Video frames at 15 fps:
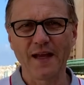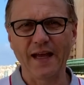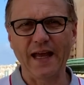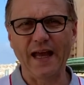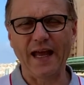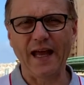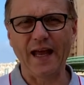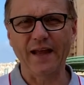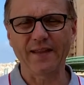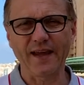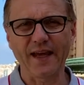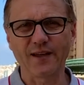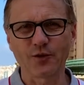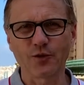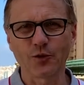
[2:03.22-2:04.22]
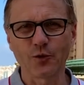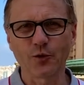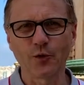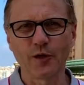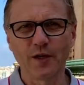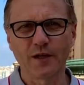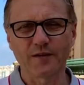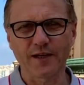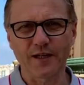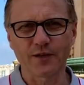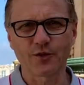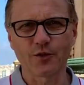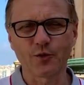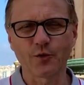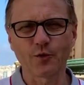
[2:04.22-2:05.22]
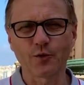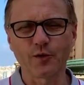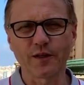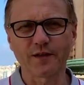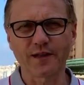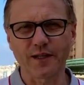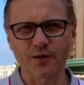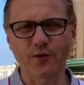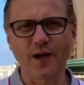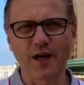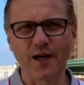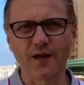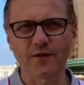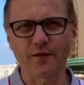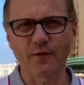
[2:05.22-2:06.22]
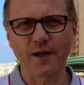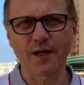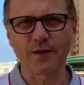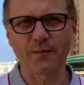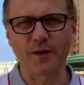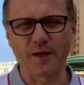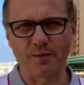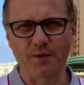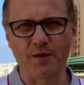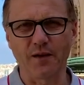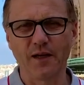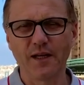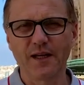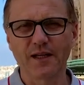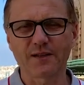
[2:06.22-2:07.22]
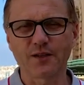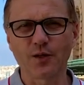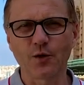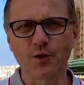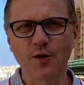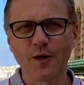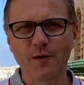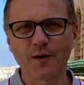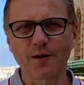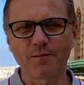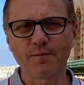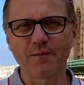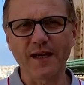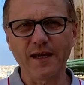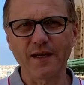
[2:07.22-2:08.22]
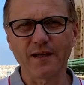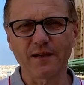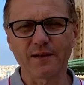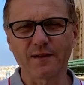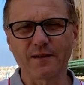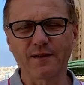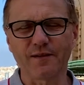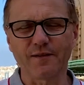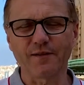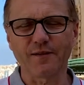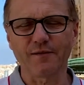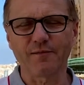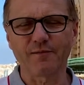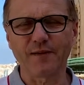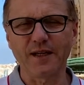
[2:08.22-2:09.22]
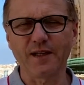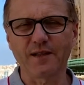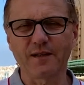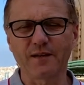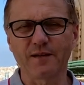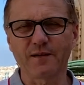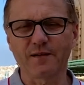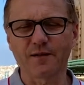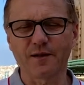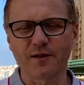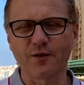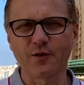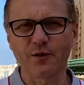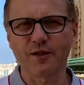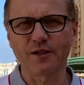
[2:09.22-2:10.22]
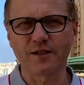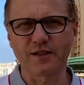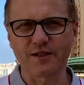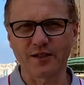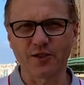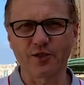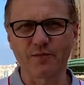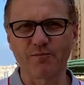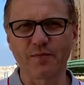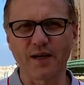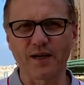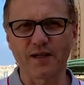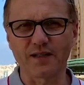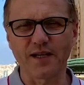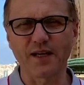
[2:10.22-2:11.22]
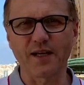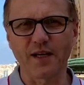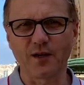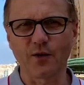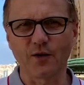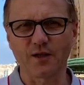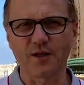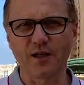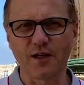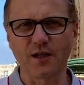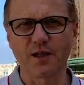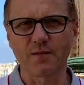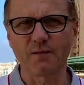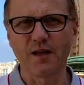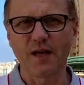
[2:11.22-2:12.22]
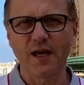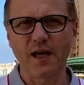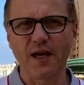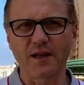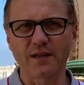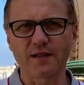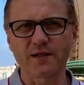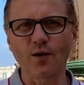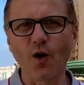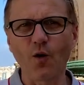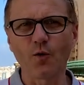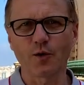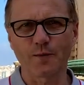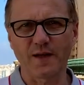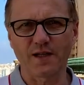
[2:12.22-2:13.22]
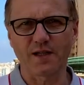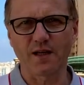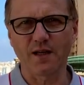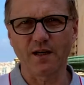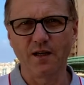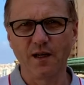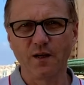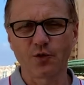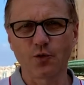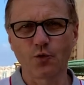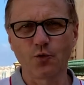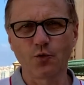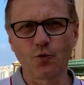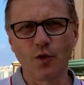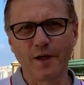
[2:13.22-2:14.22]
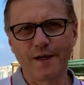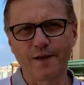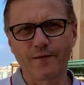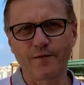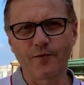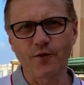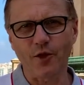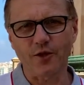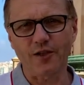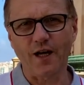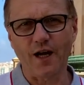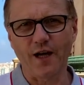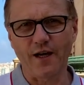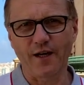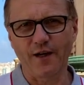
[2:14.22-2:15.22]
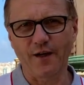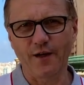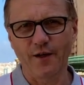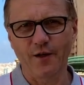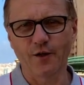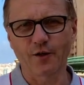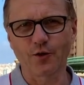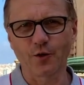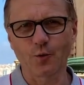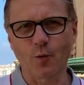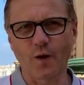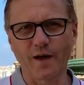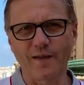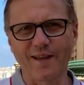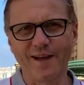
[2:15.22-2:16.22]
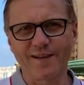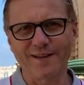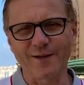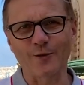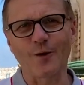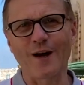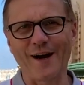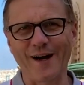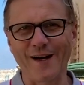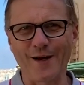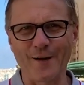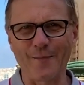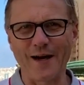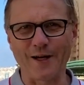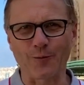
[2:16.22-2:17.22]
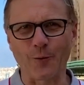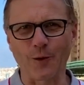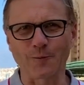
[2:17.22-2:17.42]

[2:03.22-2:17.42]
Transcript: uh, than, to, than, to, than to hire the right people. So uh, make, uh, uh, make a good decision by taking your time and it's always better to not hire a good one than to hire a bad one.